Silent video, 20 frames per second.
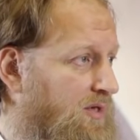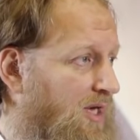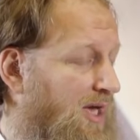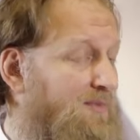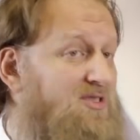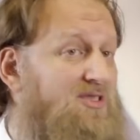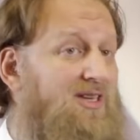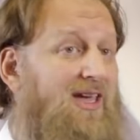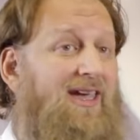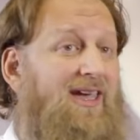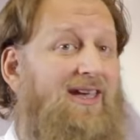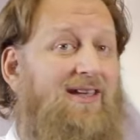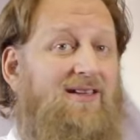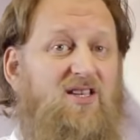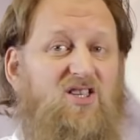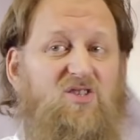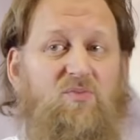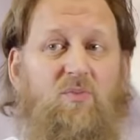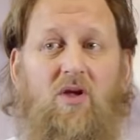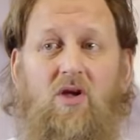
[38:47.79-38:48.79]
I'm saying
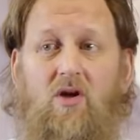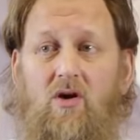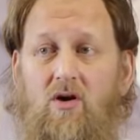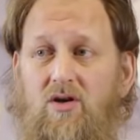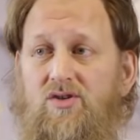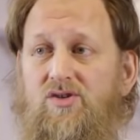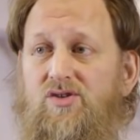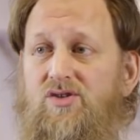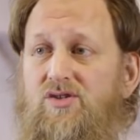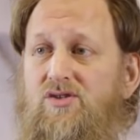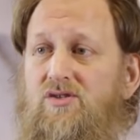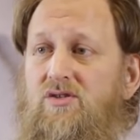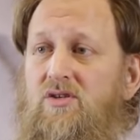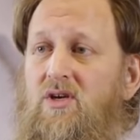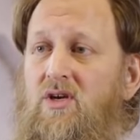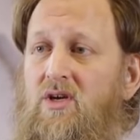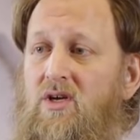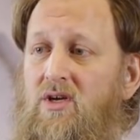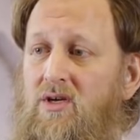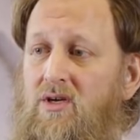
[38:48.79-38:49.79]
this because
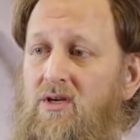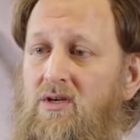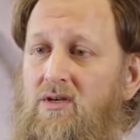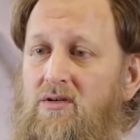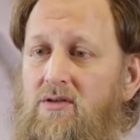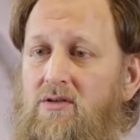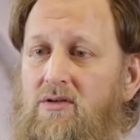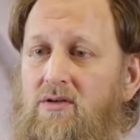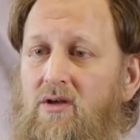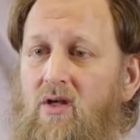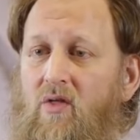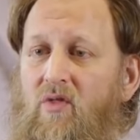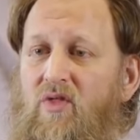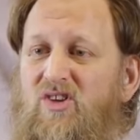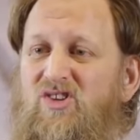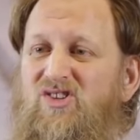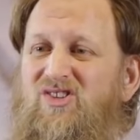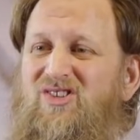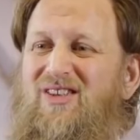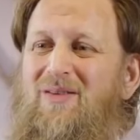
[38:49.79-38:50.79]

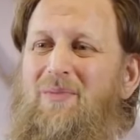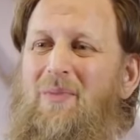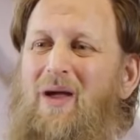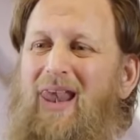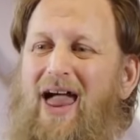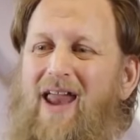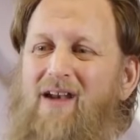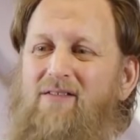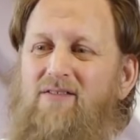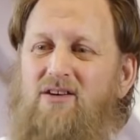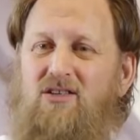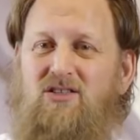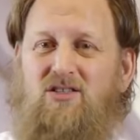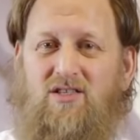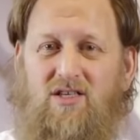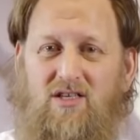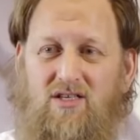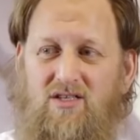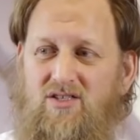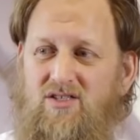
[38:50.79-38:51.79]
the
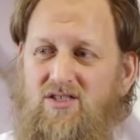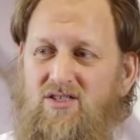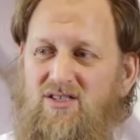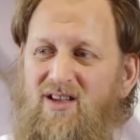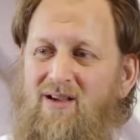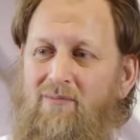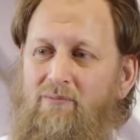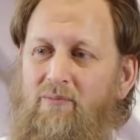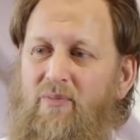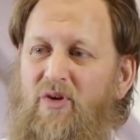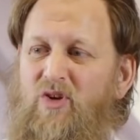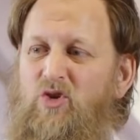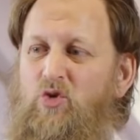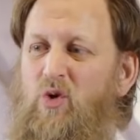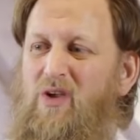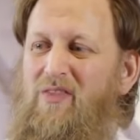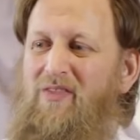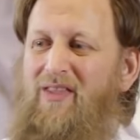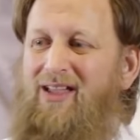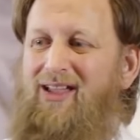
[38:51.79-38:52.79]
similarities
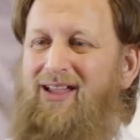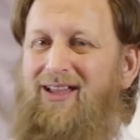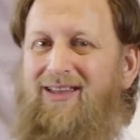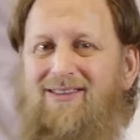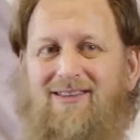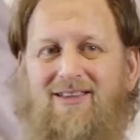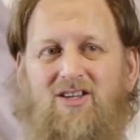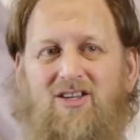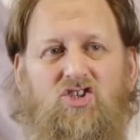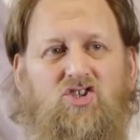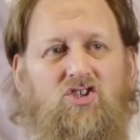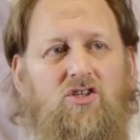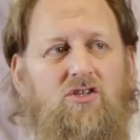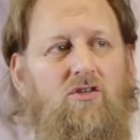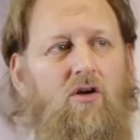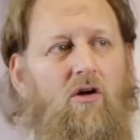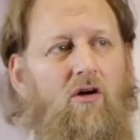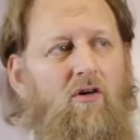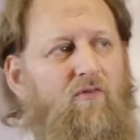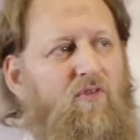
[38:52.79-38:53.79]
between the
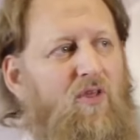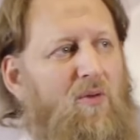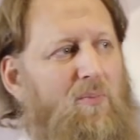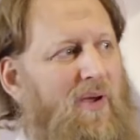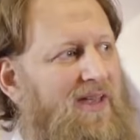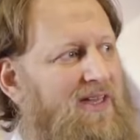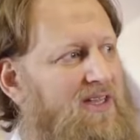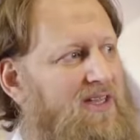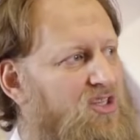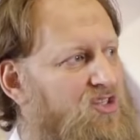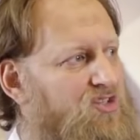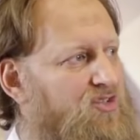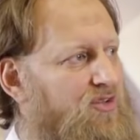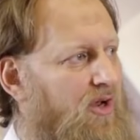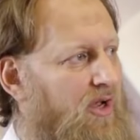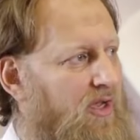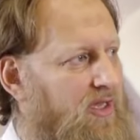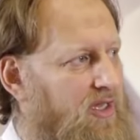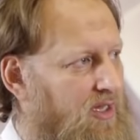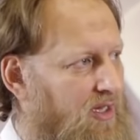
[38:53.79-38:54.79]
condition of the Bani
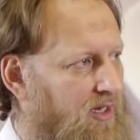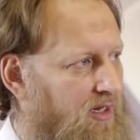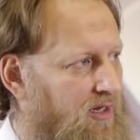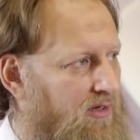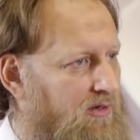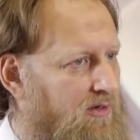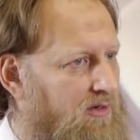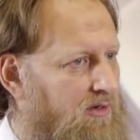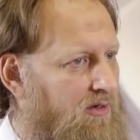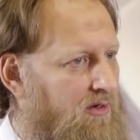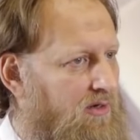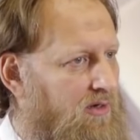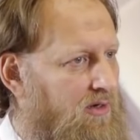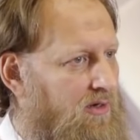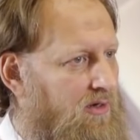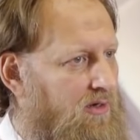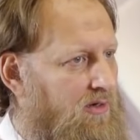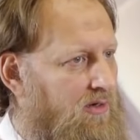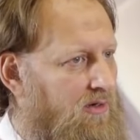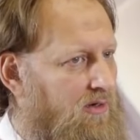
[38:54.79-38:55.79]
Israel
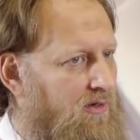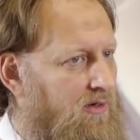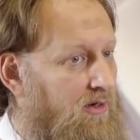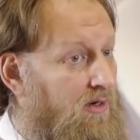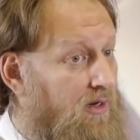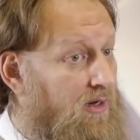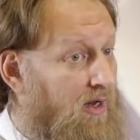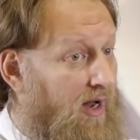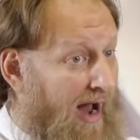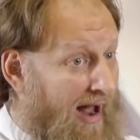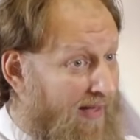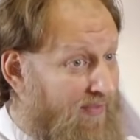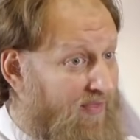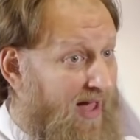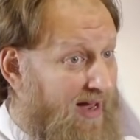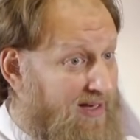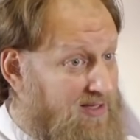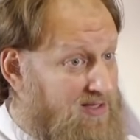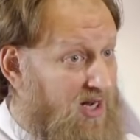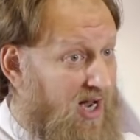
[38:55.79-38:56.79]
at
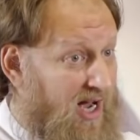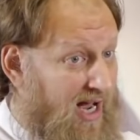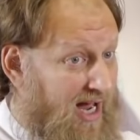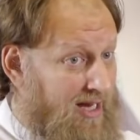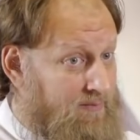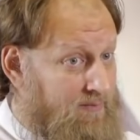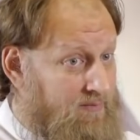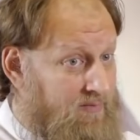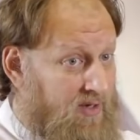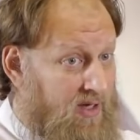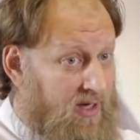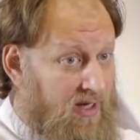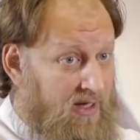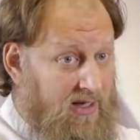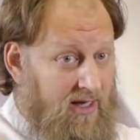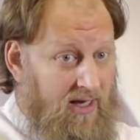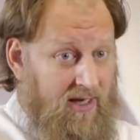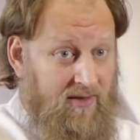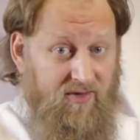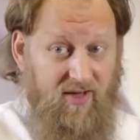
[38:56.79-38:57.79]
that time
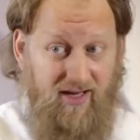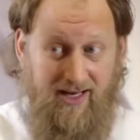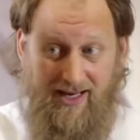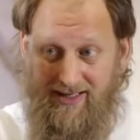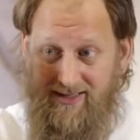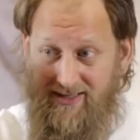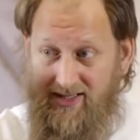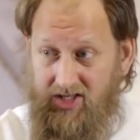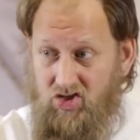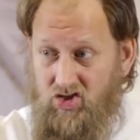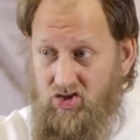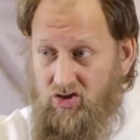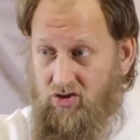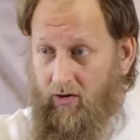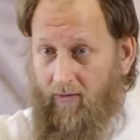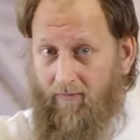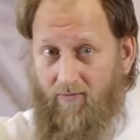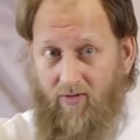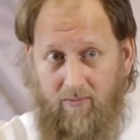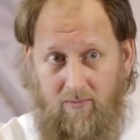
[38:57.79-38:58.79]
and the condition
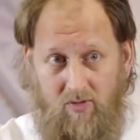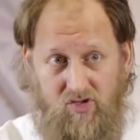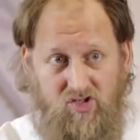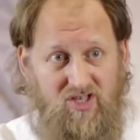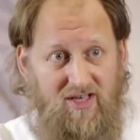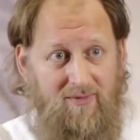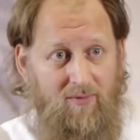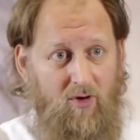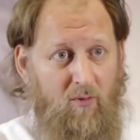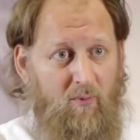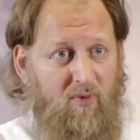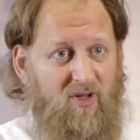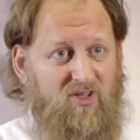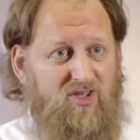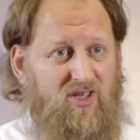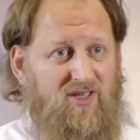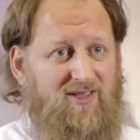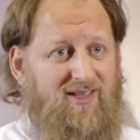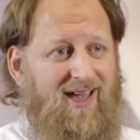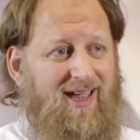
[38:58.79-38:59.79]
of the Muslim
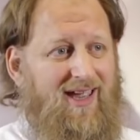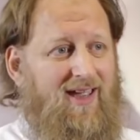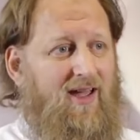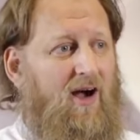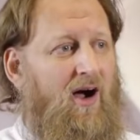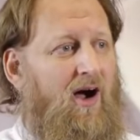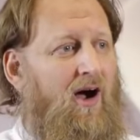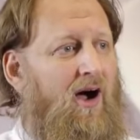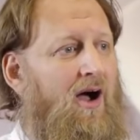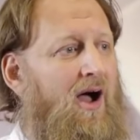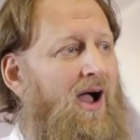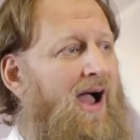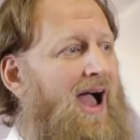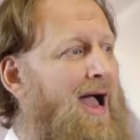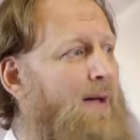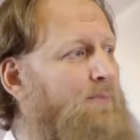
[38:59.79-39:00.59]
Ummah today are